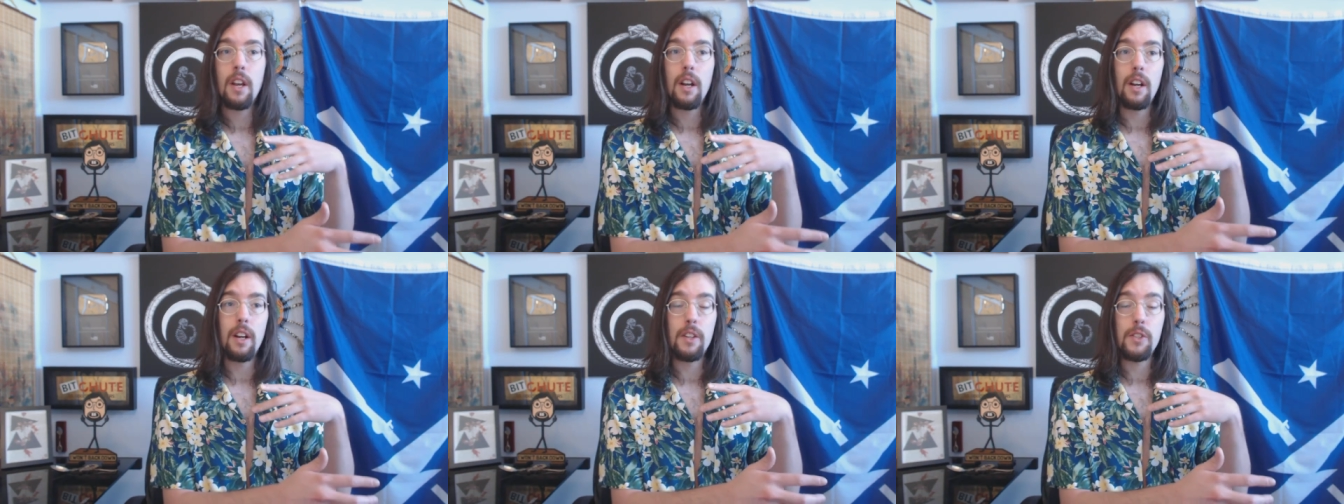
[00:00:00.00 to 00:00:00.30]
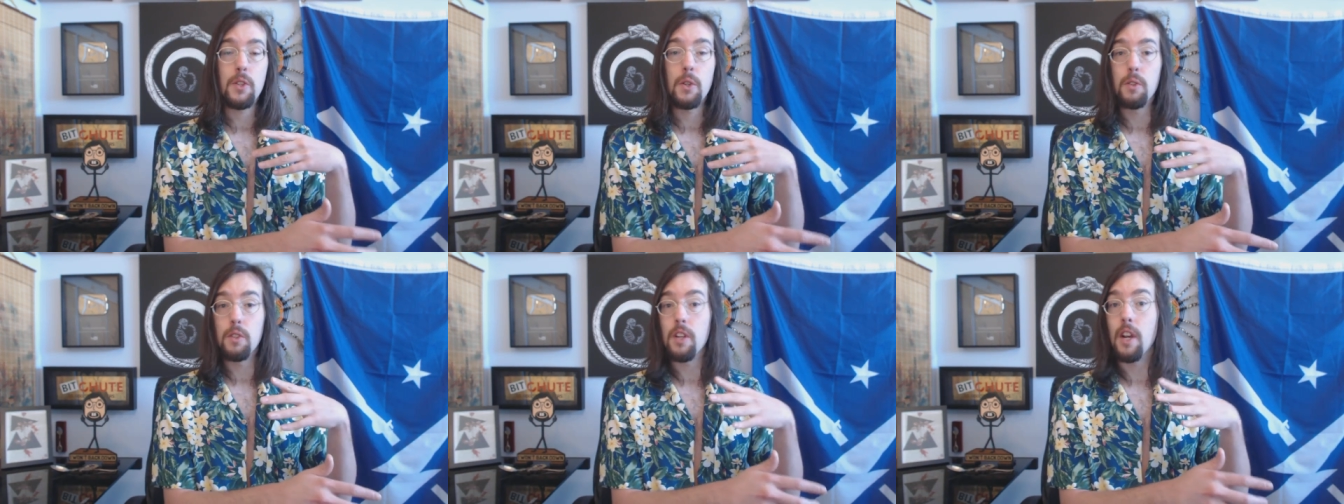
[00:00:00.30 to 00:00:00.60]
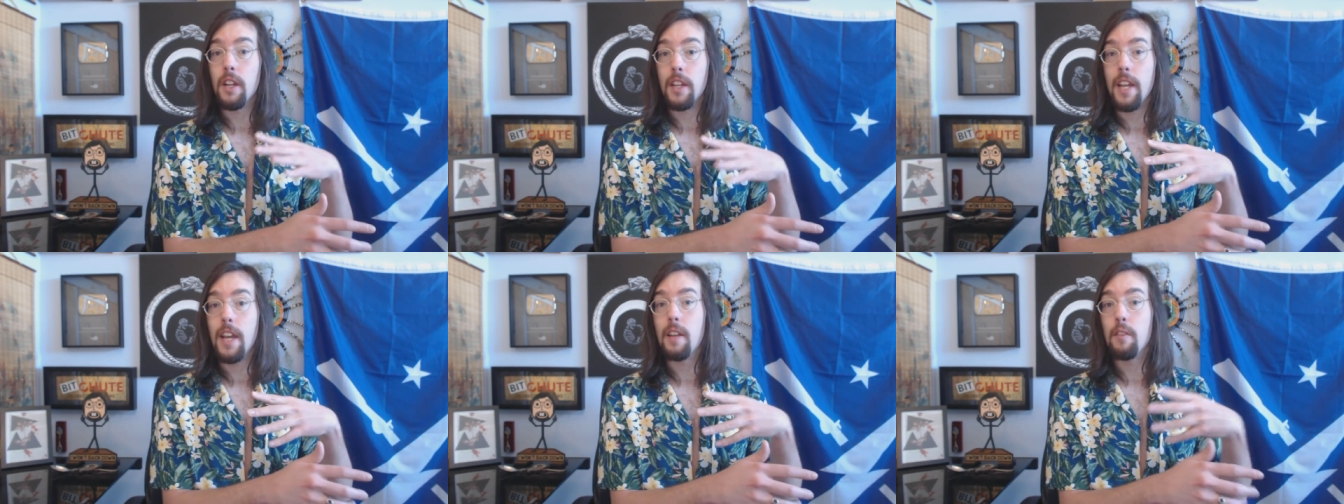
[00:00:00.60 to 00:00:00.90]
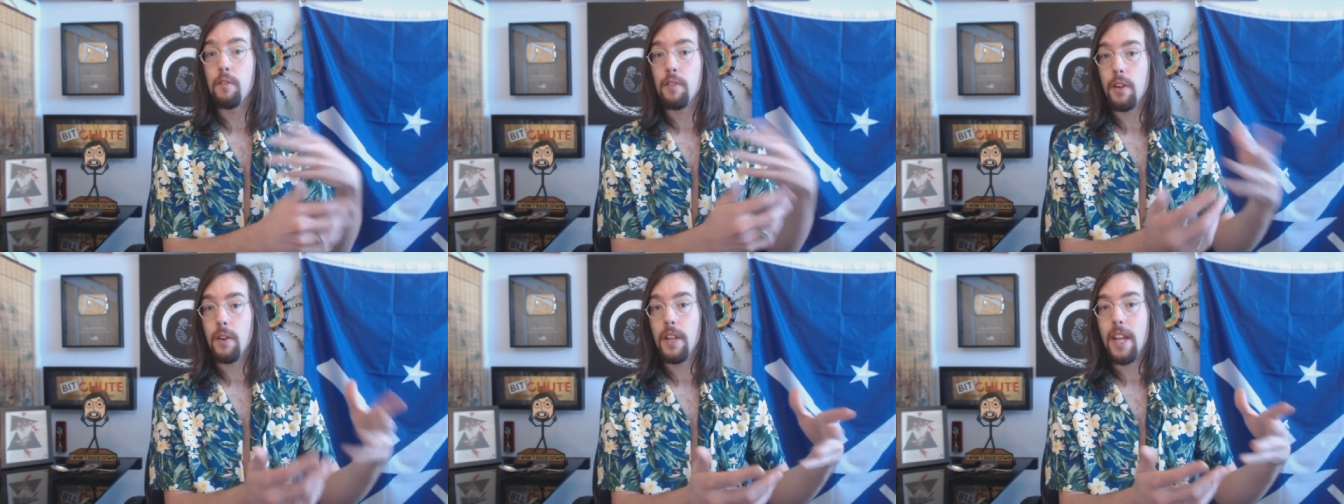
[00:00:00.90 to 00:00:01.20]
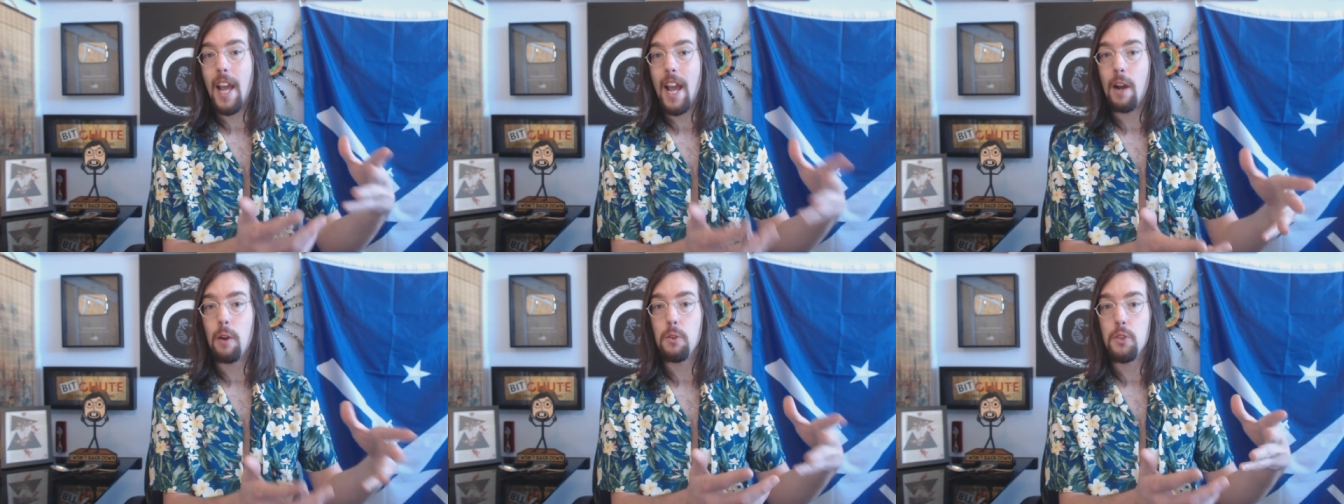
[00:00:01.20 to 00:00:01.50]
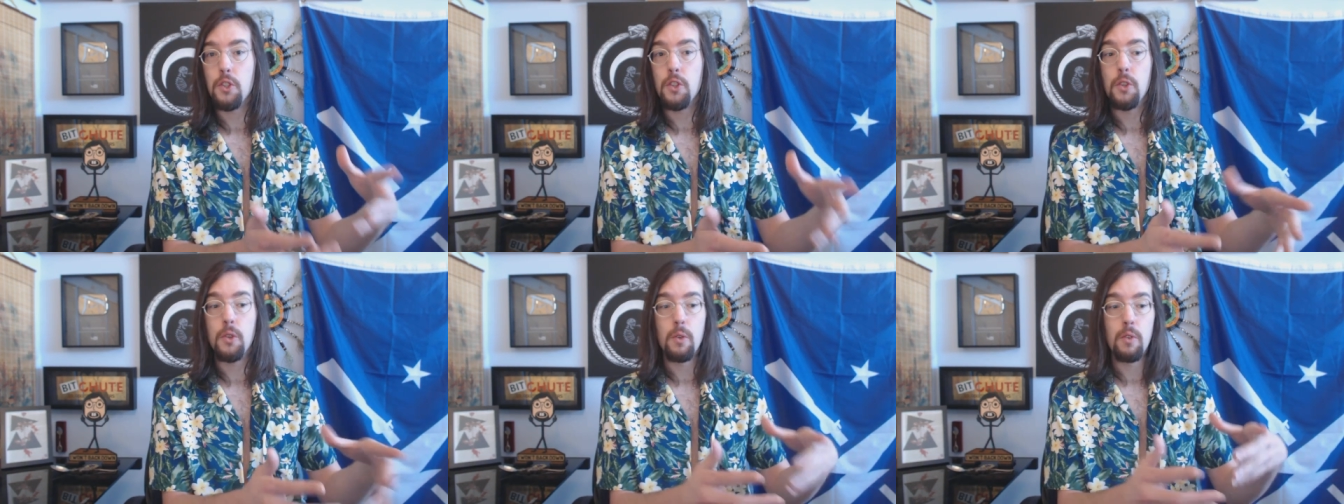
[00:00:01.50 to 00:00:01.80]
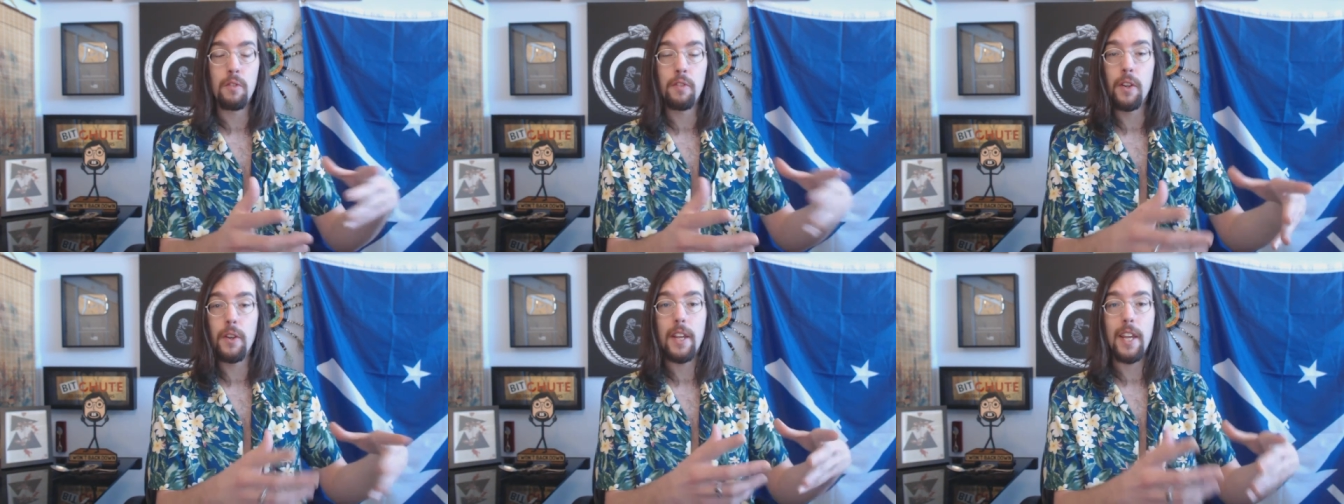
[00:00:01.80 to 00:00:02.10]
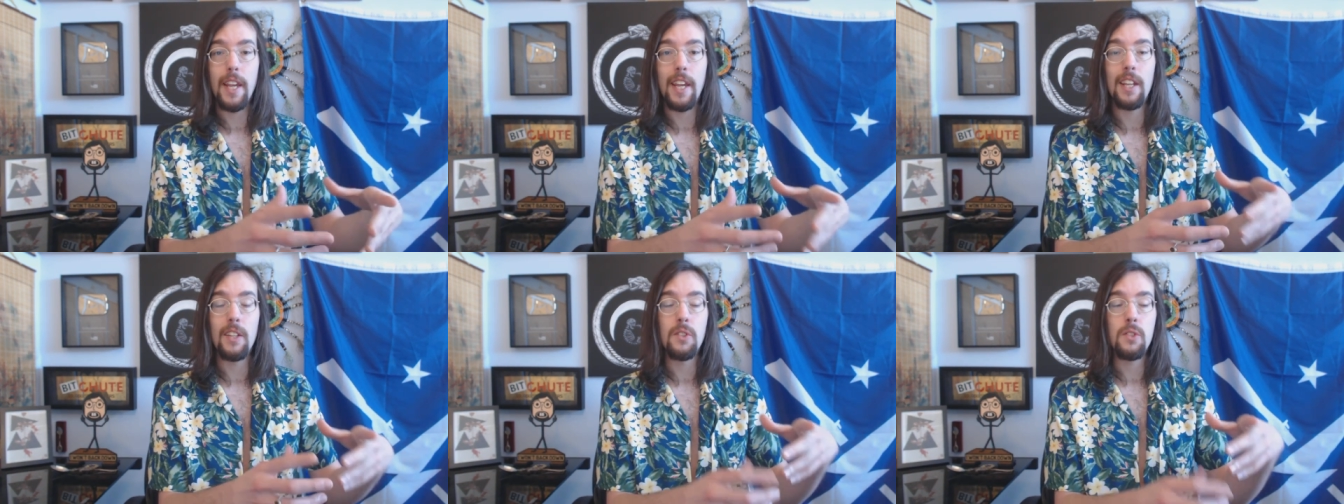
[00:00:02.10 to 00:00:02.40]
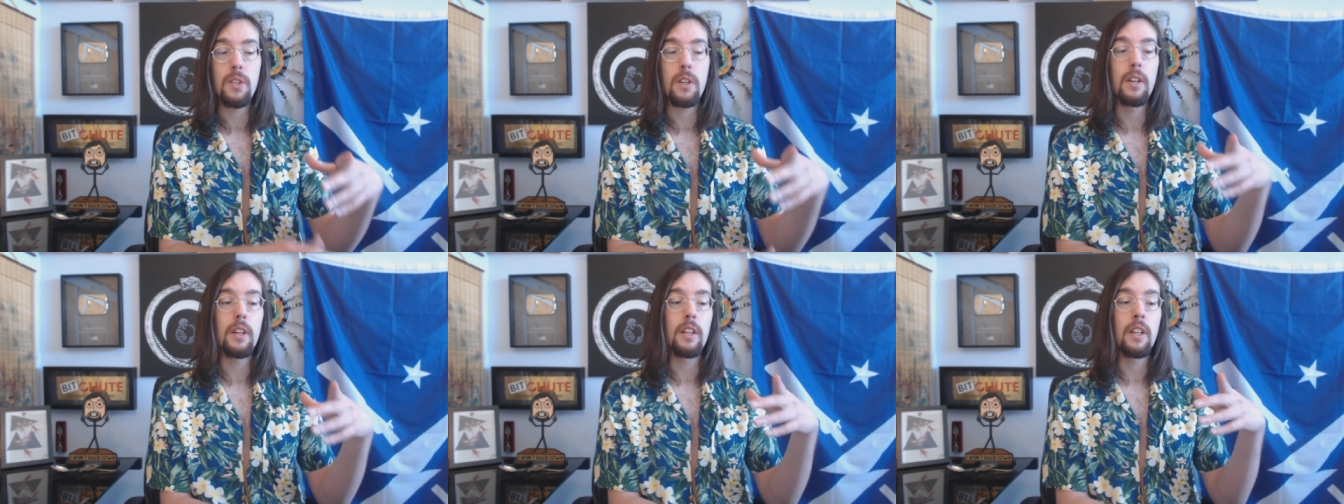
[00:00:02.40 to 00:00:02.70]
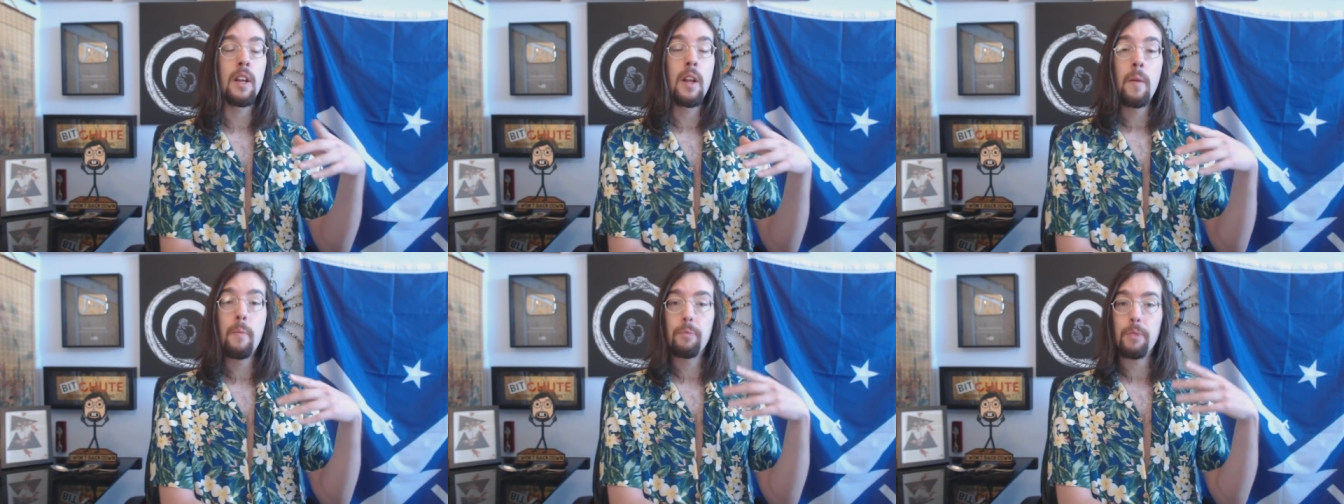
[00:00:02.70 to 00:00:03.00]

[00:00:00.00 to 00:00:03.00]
Uh, so again, very how-to, very hands-on.